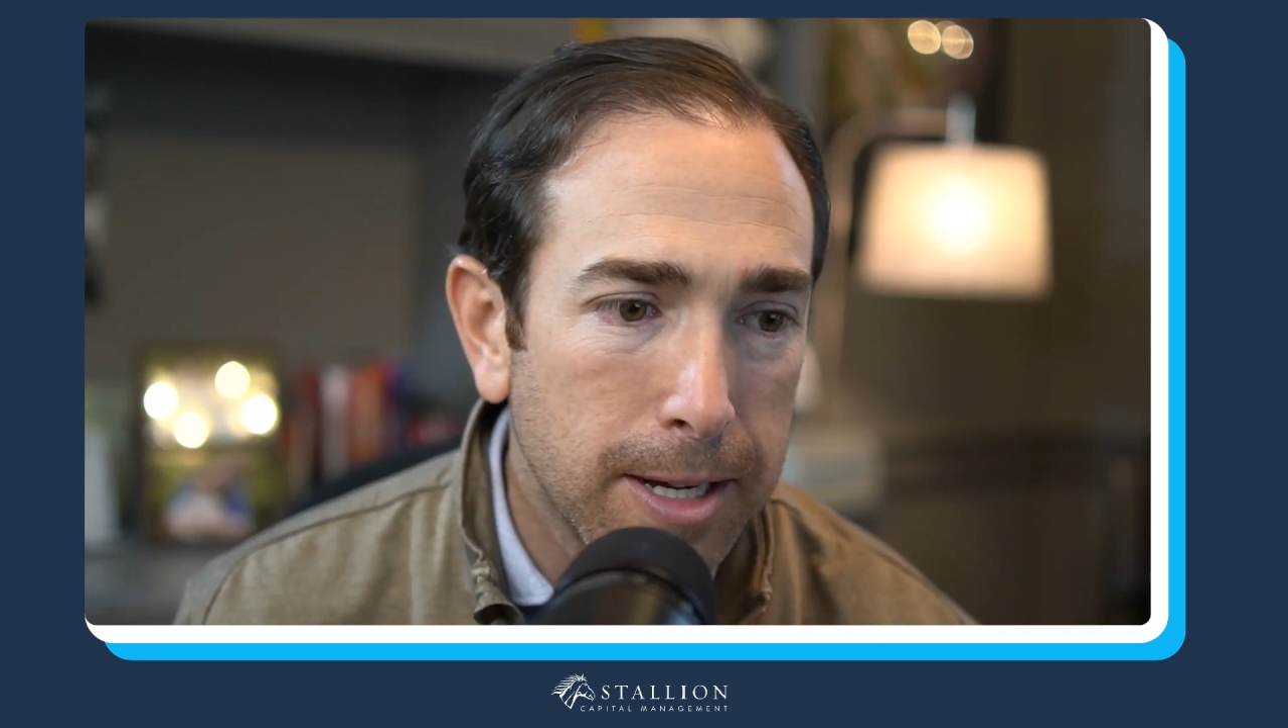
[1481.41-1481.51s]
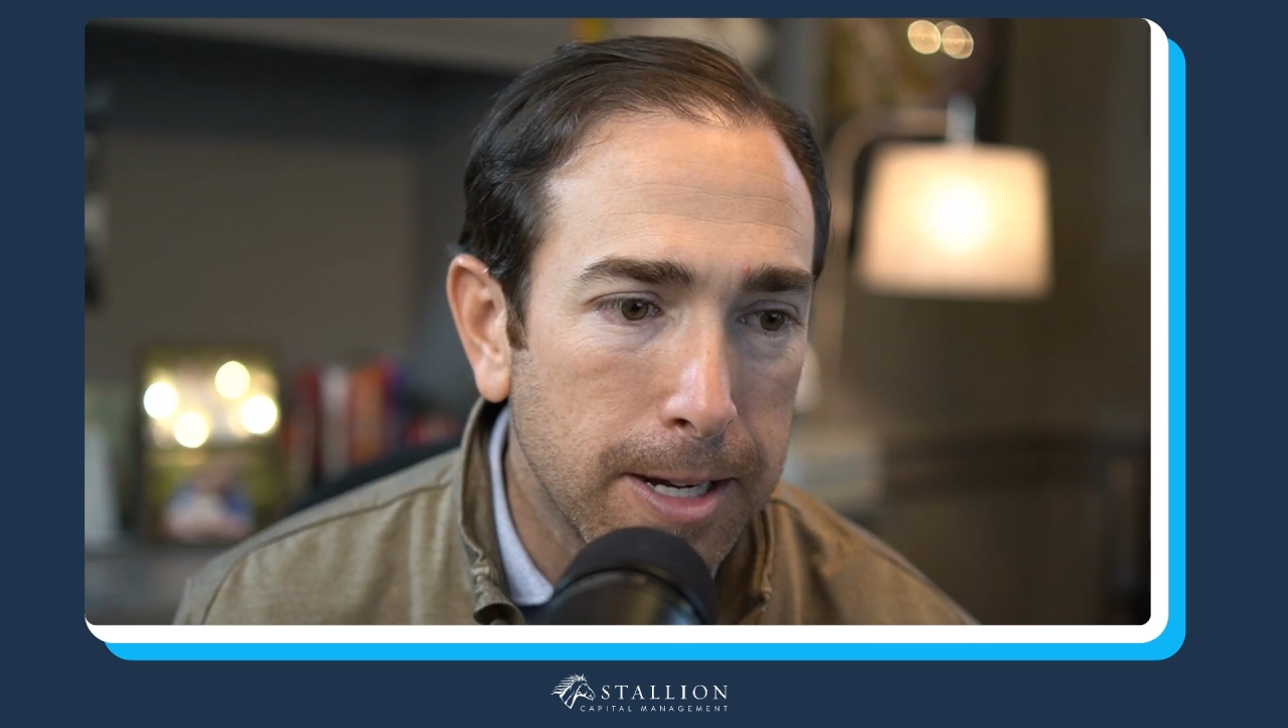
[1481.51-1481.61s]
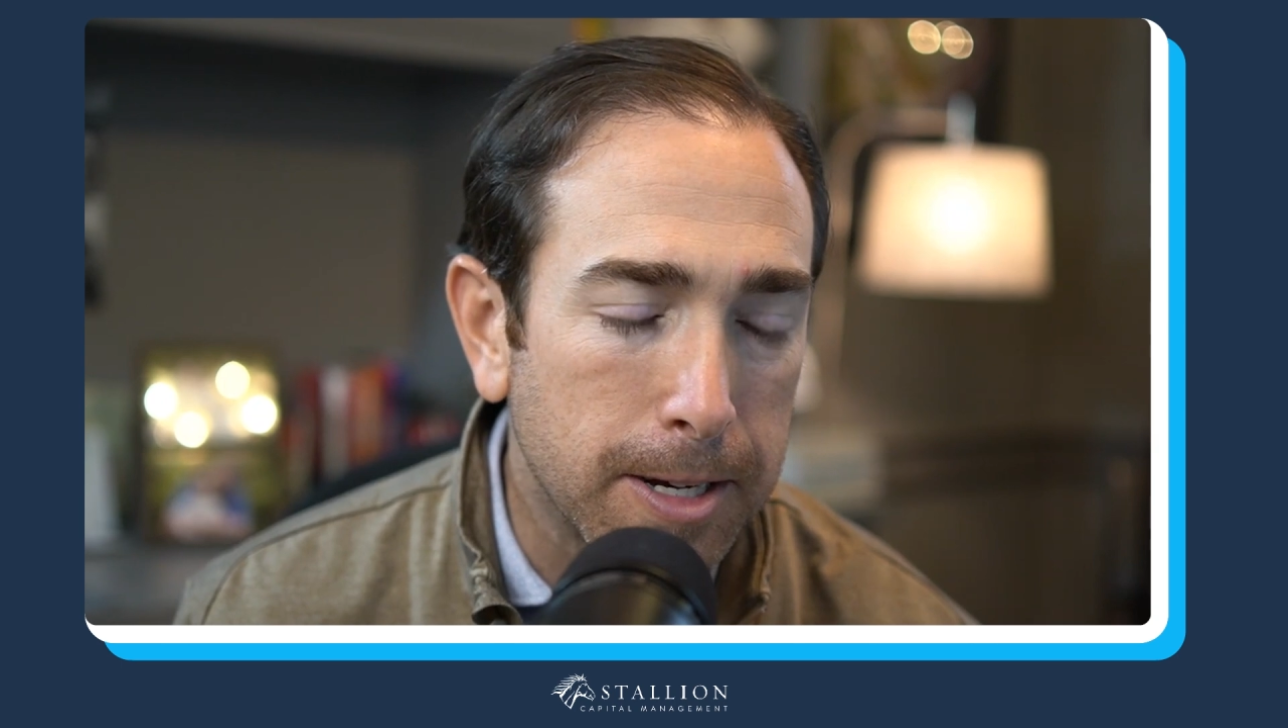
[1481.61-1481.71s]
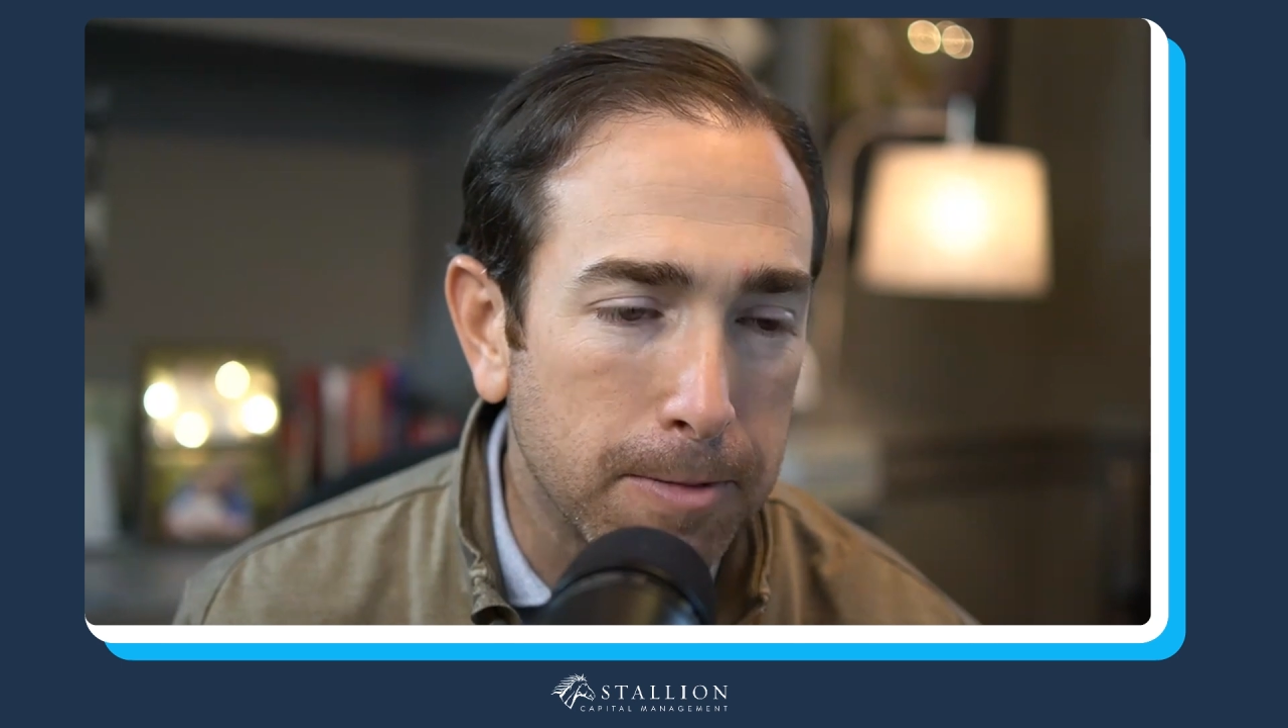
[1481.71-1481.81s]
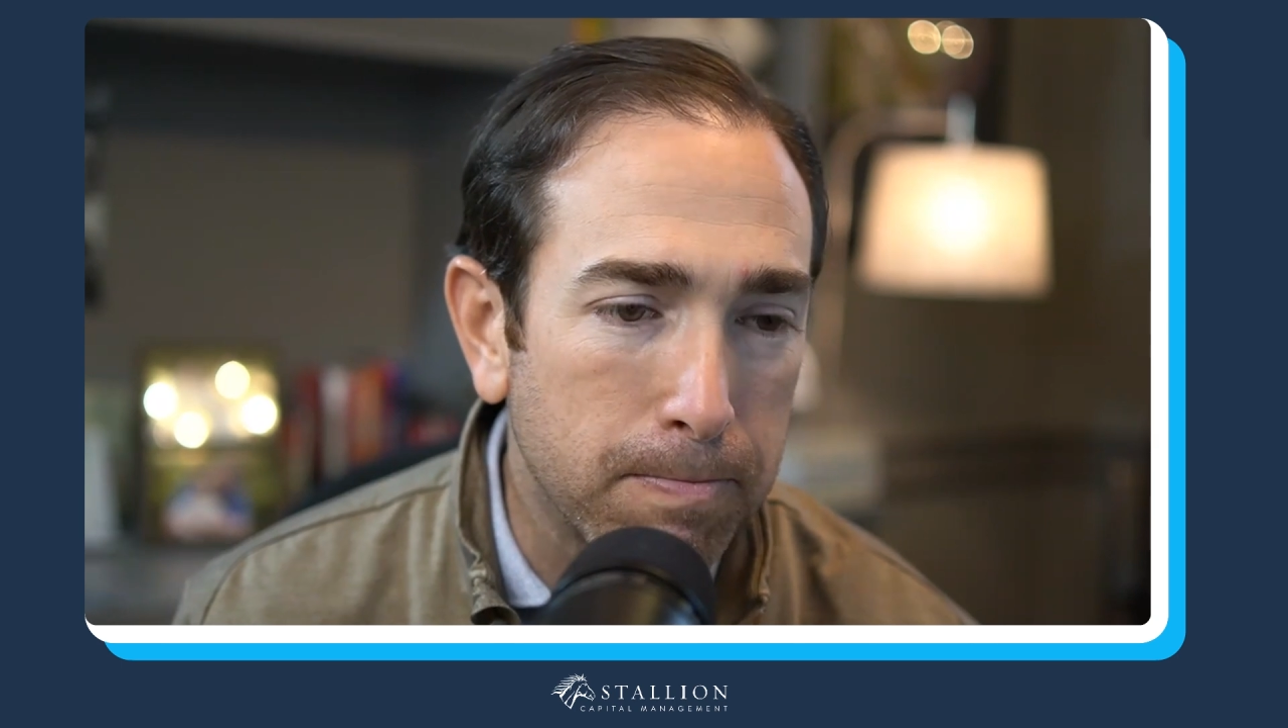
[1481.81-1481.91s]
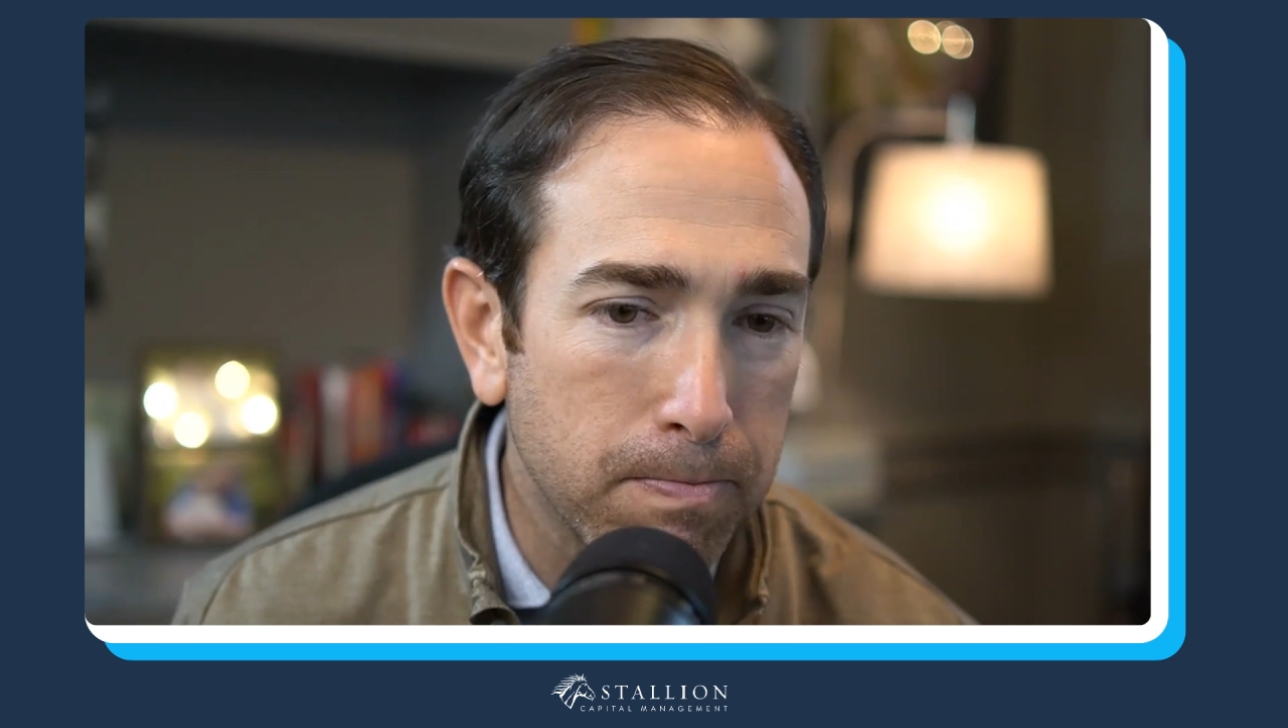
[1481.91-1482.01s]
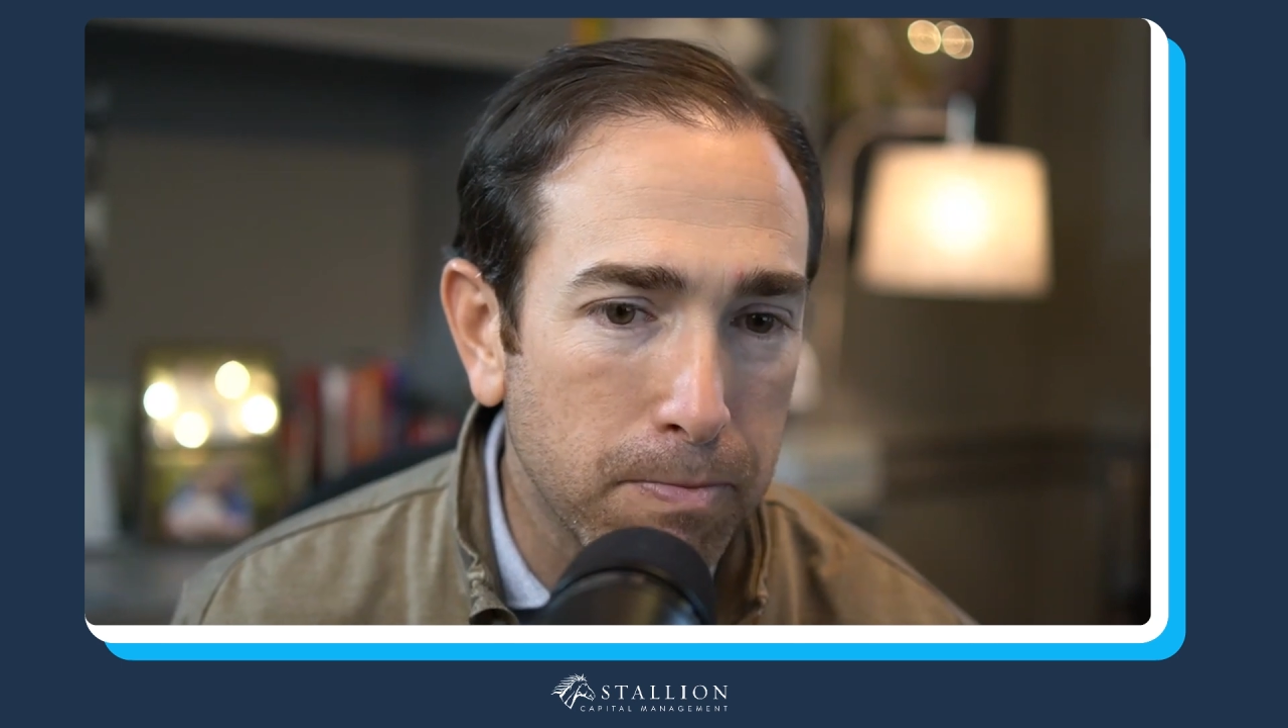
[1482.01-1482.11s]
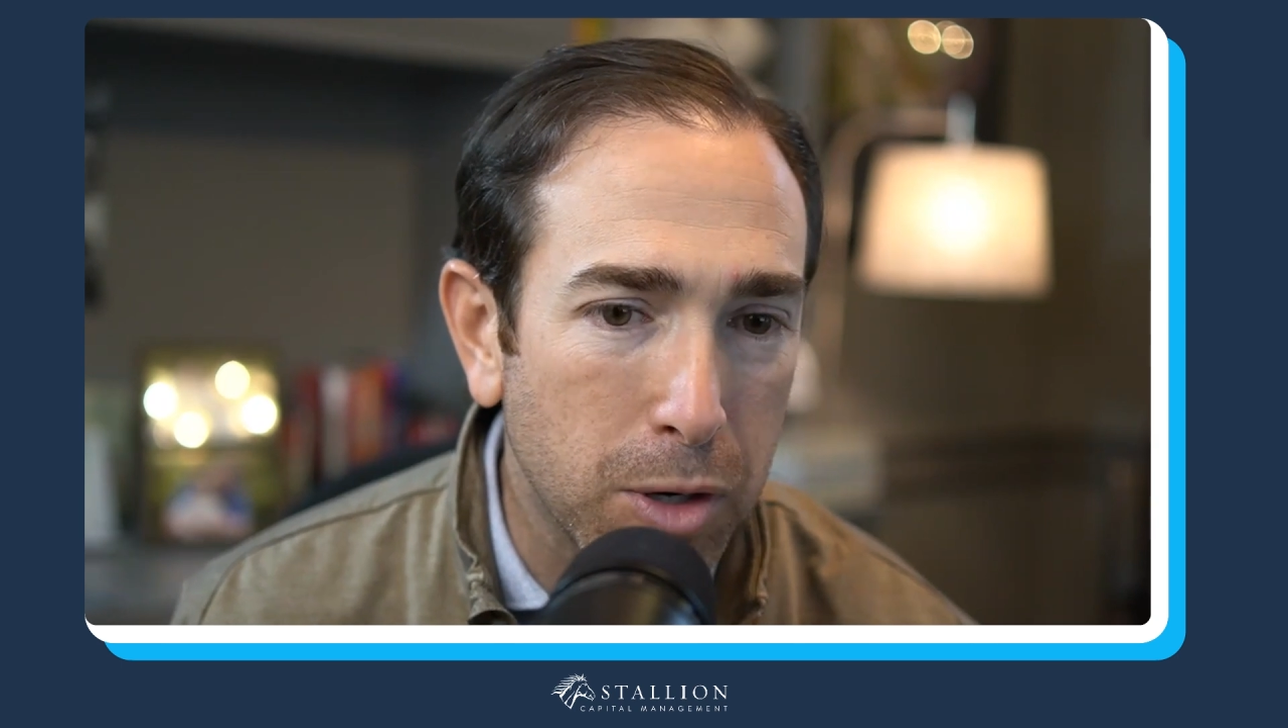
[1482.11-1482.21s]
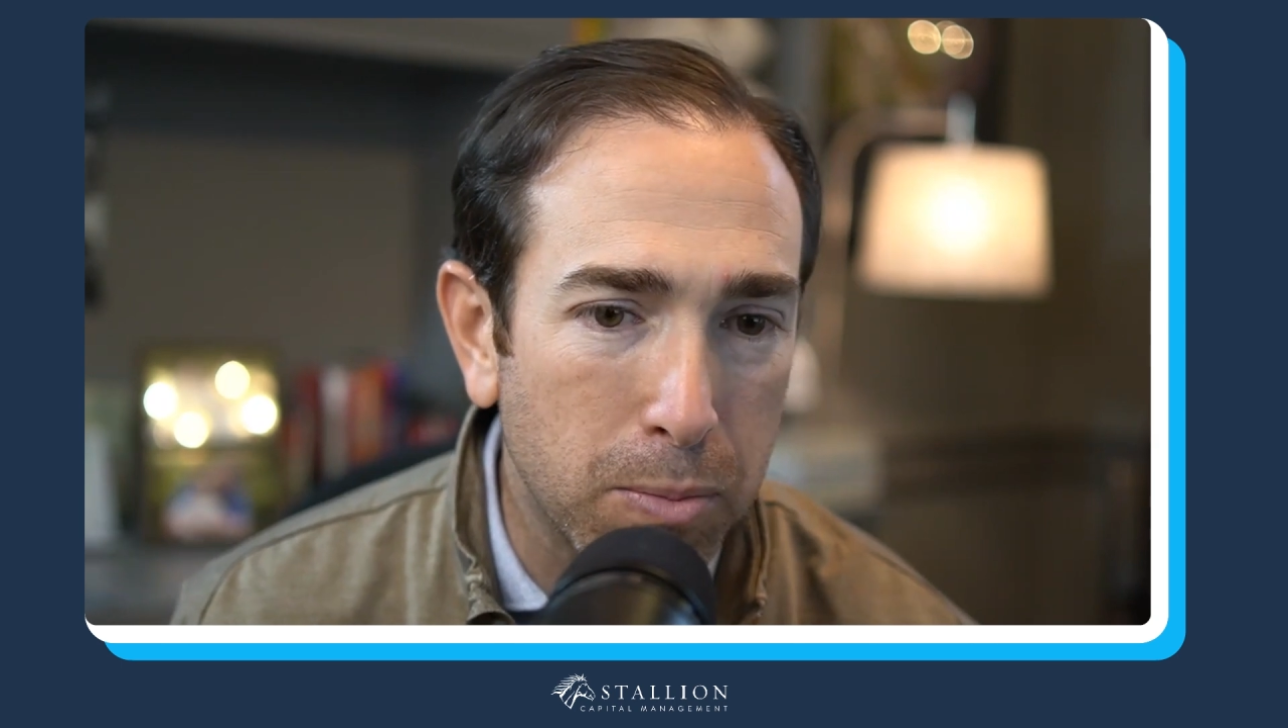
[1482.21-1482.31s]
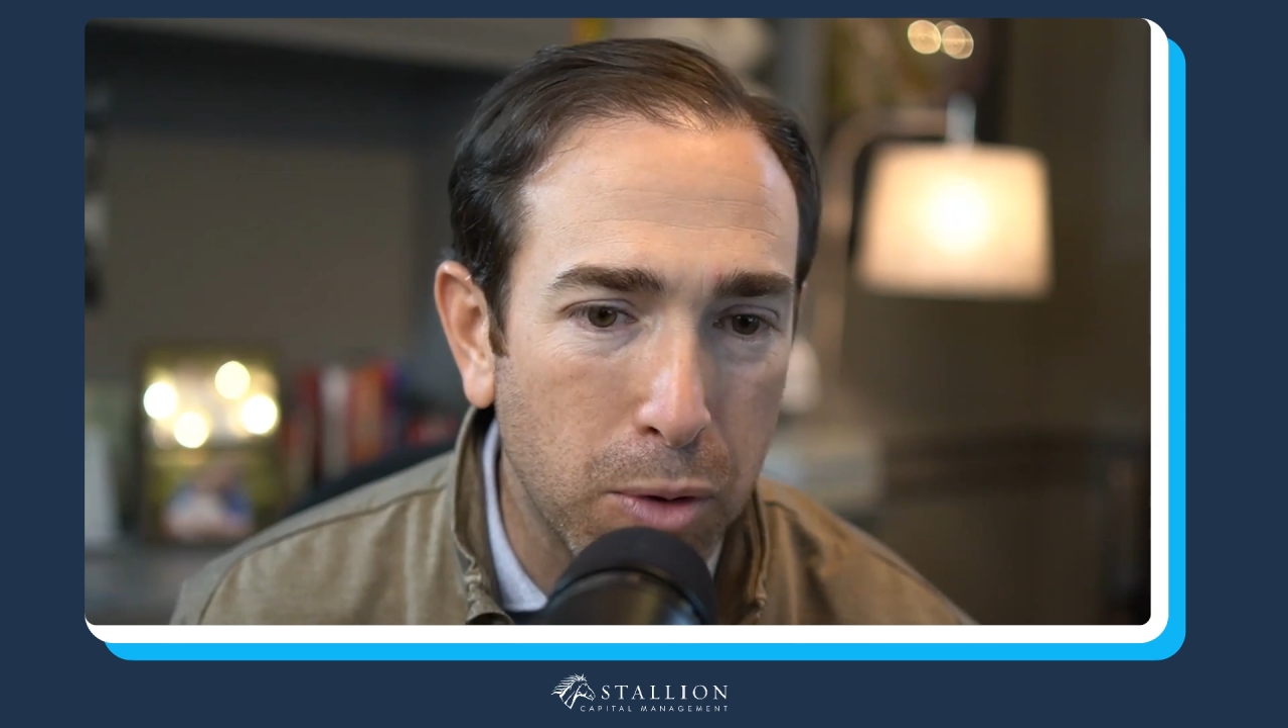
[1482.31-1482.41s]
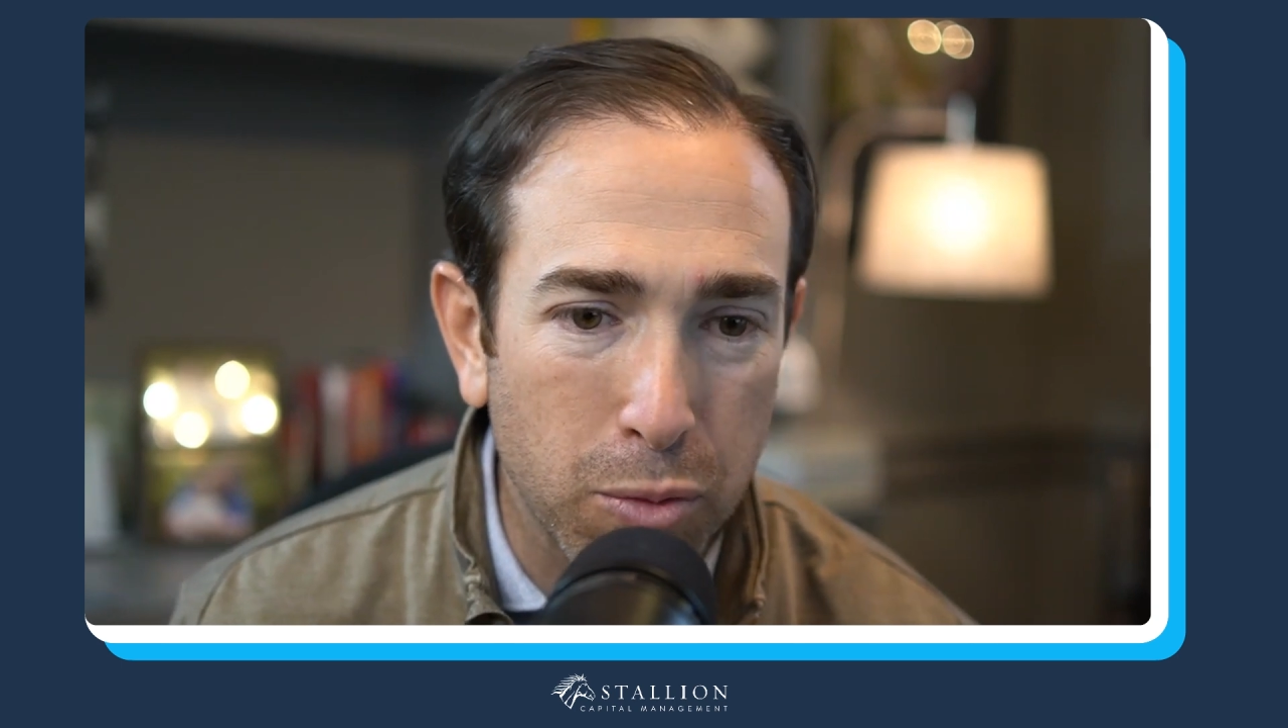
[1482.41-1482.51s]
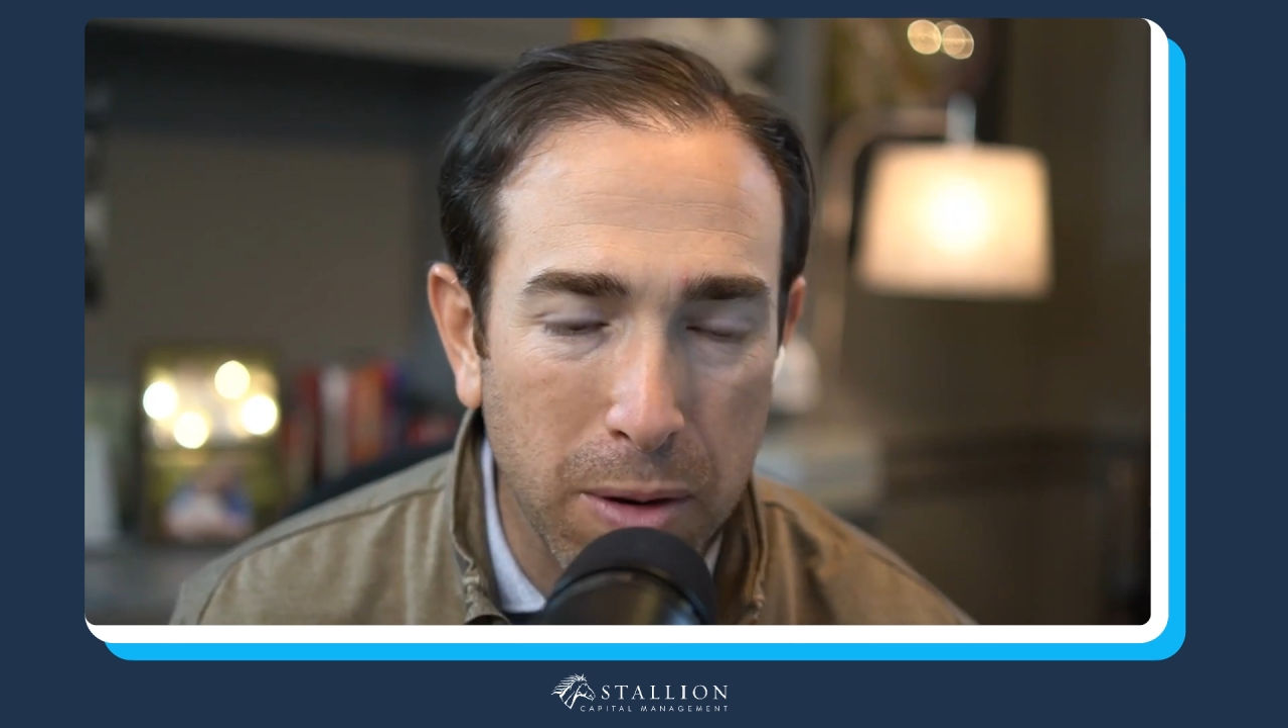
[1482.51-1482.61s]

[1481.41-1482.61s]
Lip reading: Both